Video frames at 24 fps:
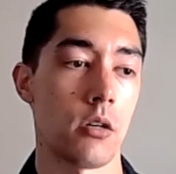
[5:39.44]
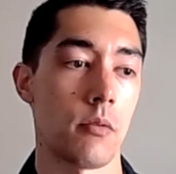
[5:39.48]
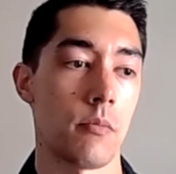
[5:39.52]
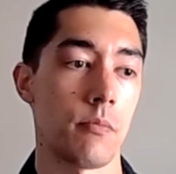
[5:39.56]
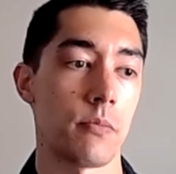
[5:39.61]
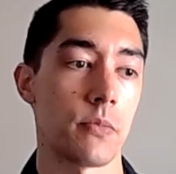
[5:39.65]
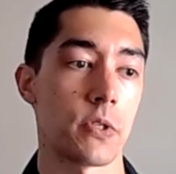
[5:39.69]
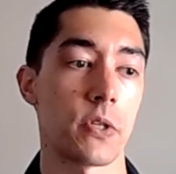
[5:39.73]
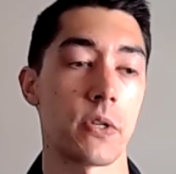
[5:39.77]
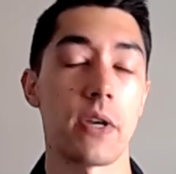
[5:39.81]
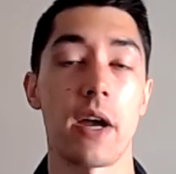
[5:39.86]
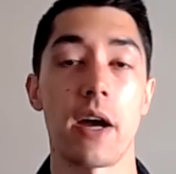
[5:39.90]

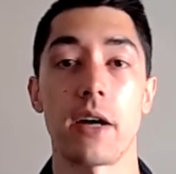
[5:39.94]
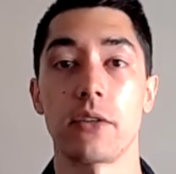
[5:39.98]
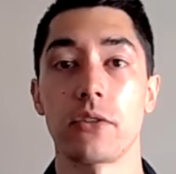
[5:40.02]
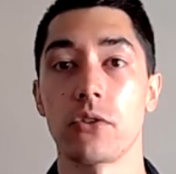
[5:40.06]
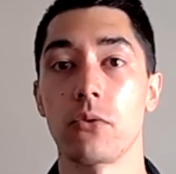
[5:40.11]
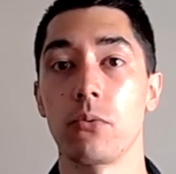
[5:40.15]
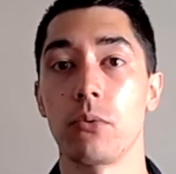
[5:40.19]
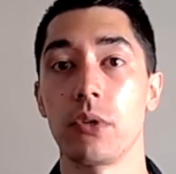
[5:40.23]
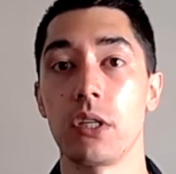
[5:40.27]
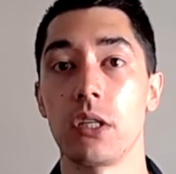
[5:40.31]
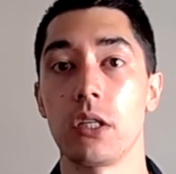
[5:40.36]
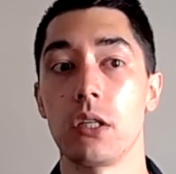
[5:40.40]
So
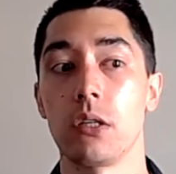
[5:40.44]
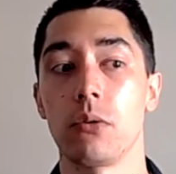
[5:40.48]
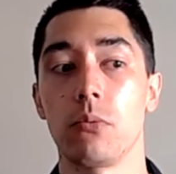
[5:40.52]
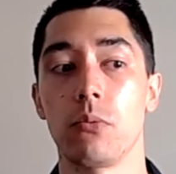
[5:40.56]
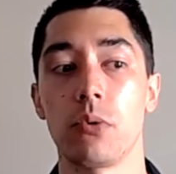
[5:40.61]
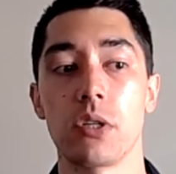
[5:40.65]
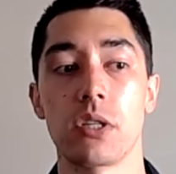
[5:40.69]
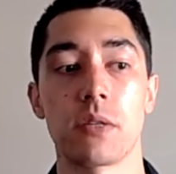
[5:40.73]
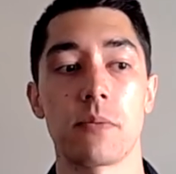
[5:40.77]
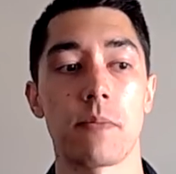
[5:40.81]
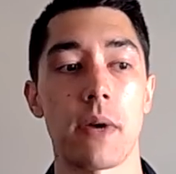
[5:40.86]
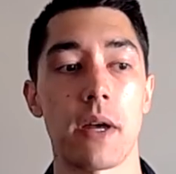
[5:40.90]
we
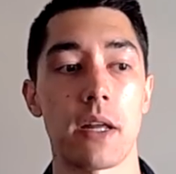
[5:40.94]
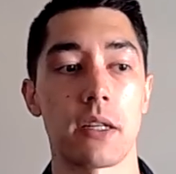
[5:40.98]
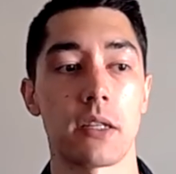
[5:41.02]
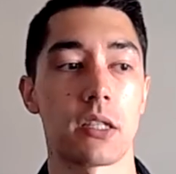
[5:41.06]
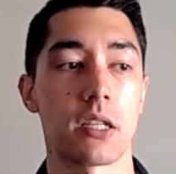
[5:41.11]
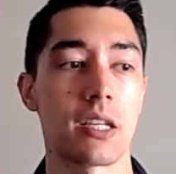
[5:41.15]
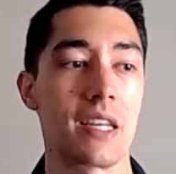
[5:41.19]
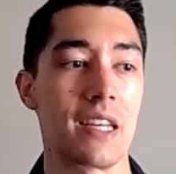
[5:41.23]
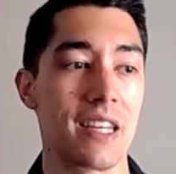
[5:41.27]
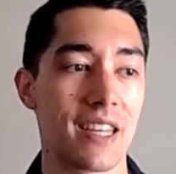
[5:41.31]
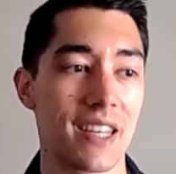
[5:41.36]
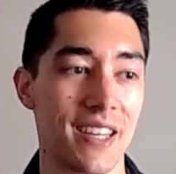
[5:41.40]

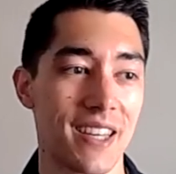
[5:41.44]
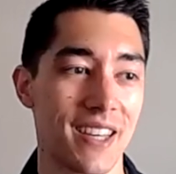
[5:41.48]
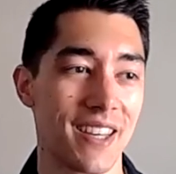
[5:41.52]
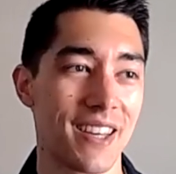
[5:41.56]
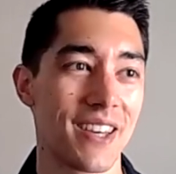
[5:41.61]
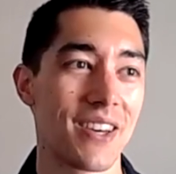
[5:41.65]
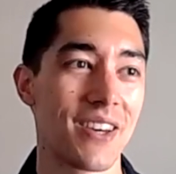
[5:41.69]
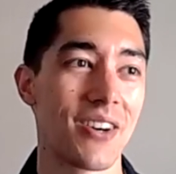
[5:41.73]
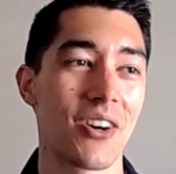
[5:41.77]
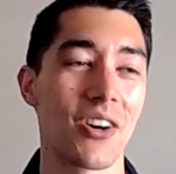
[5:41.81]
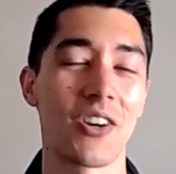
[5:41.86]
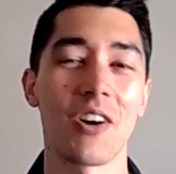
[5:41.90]
spent
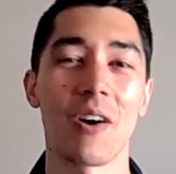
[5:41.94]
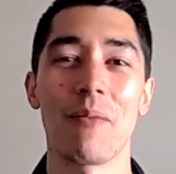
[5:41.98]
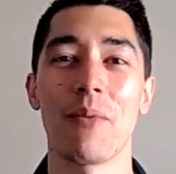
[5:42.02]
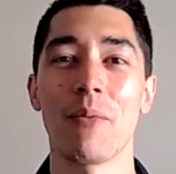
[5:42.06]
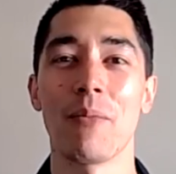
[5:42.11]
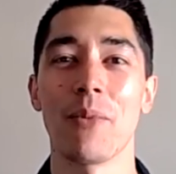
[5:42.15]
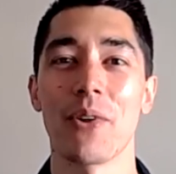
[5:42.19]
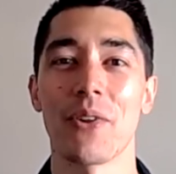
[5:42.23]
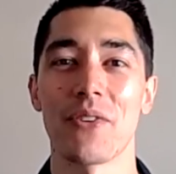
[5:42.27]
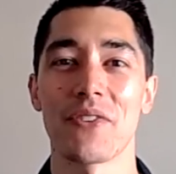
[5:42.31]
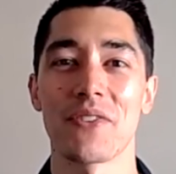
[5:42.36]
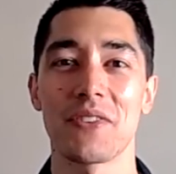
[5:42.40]
a couple
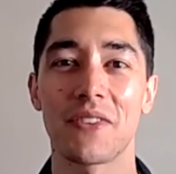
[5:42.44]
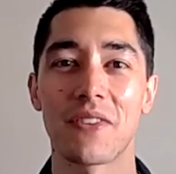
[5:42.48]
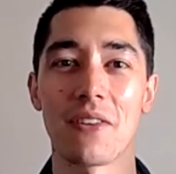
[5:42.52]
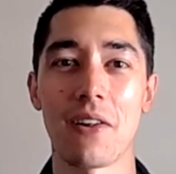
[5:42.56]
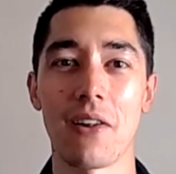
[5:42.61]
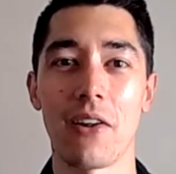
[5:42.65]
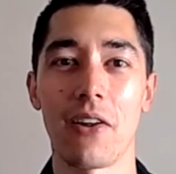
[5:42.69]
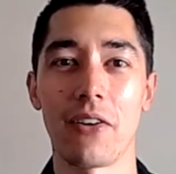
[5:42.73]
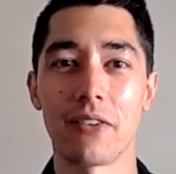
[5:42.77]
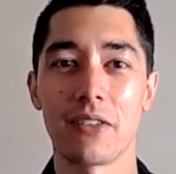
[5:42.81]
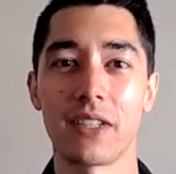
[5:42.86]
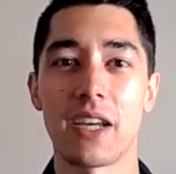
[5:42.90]
months
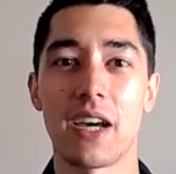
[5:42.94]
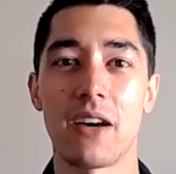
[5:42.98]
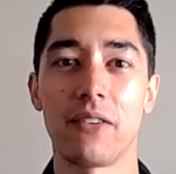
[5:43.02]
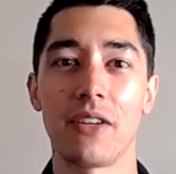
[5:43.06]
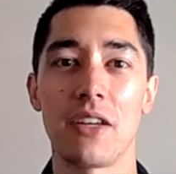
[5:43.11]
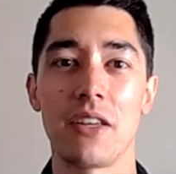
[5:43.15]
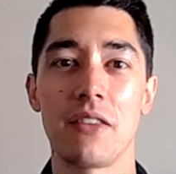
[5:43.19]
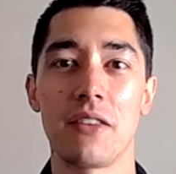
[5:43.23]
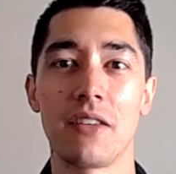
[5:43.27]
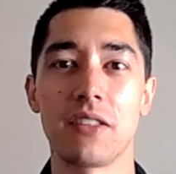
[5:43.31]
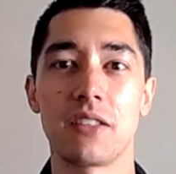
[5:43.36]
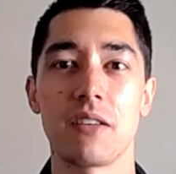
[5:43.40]
locked down
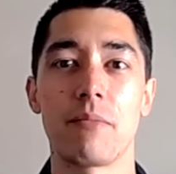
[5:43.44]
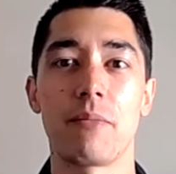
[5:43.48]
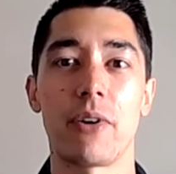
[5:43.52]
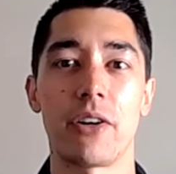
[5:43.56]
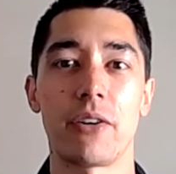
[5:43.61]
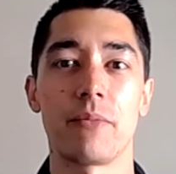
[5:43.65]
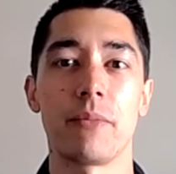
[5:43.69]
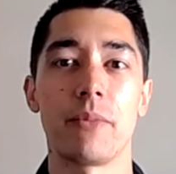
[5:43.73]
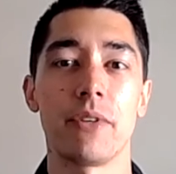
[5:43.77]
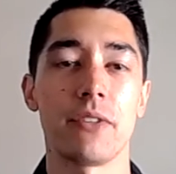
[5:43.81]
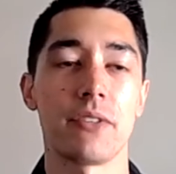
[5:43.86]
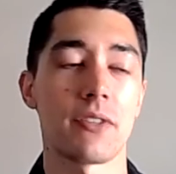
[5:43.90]
in this
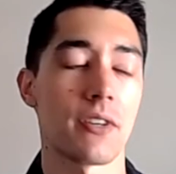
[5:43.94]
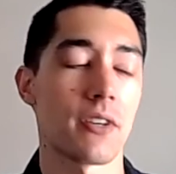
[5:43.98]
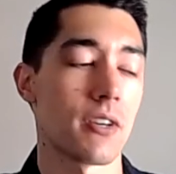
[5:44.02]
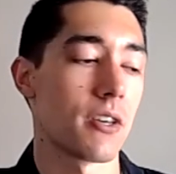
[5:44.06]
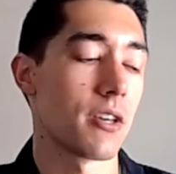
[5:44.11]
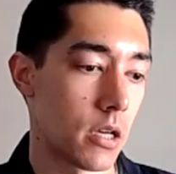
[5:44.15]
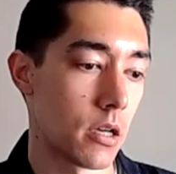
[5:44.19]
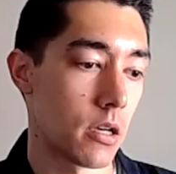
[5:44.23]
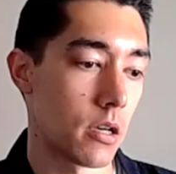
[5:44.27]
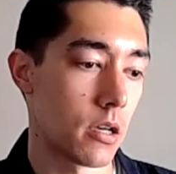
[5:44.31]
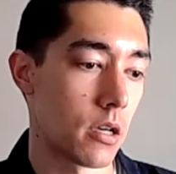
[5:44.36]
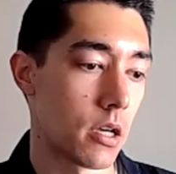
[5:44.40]
apartment,
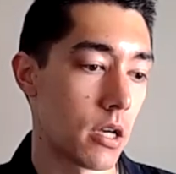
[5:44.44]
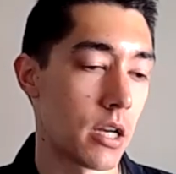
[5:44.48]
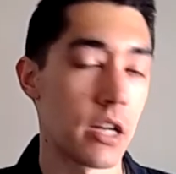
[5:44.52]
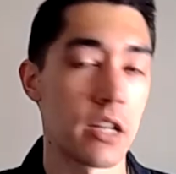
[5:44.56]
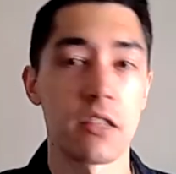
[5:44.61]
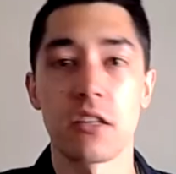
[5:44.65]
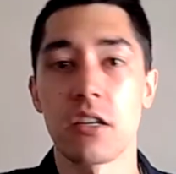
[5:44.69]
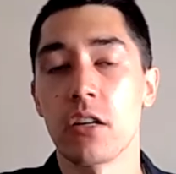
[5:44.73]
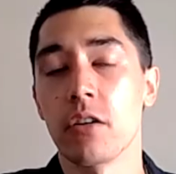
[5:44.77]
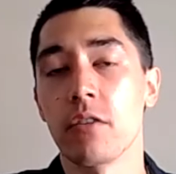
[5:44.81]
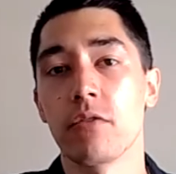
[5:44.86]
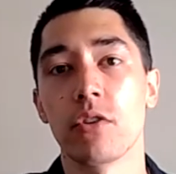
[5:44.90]
and at
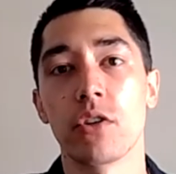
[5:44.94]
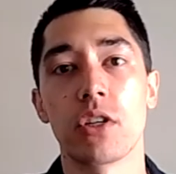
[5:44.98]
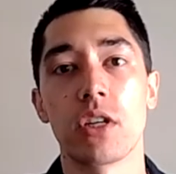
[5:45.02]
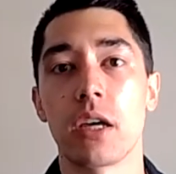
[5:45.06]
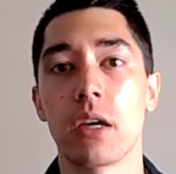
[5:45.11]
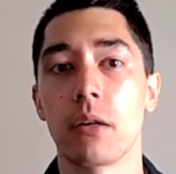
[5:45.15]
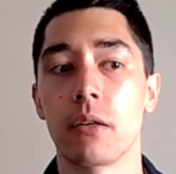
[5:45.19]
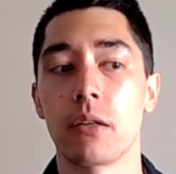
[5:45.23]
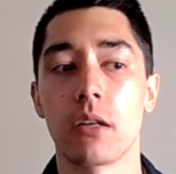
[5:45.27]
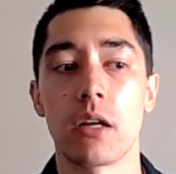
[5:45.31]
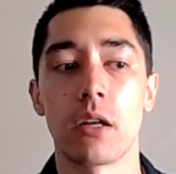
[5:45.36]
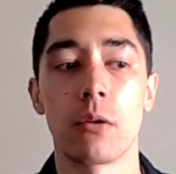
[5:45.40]
the end of the
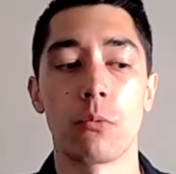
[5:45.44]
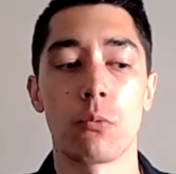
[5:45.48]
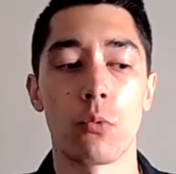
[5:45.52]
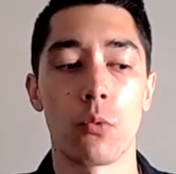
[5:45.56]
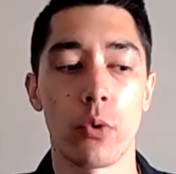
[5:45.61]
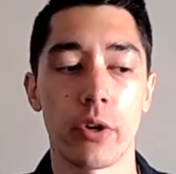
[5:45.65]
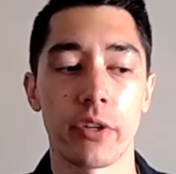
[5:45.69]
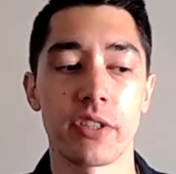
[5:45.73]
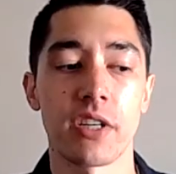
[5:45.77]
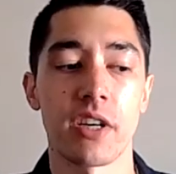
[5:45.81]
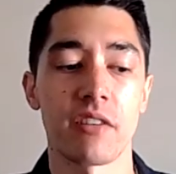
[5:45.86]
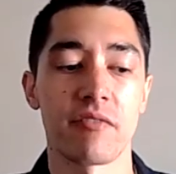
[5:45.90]
day it
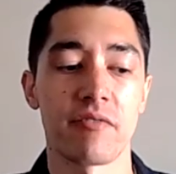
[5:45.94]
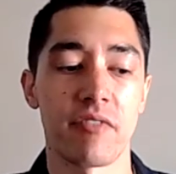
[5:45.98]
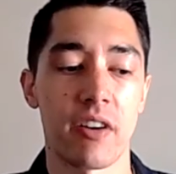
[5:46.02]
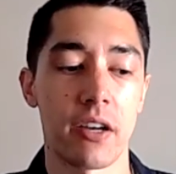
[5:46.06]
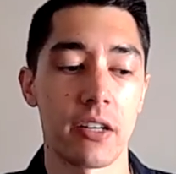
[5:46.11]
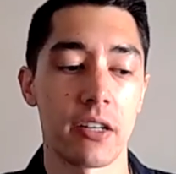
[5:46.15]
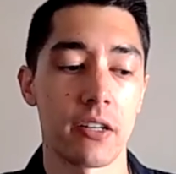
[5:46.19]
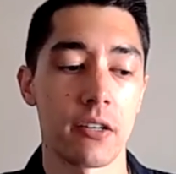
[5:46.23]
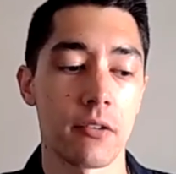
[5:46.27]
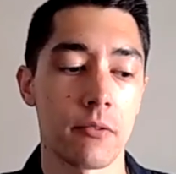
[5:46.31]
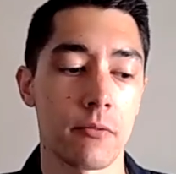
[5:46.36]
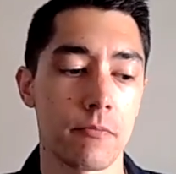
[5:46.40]
worked out fine.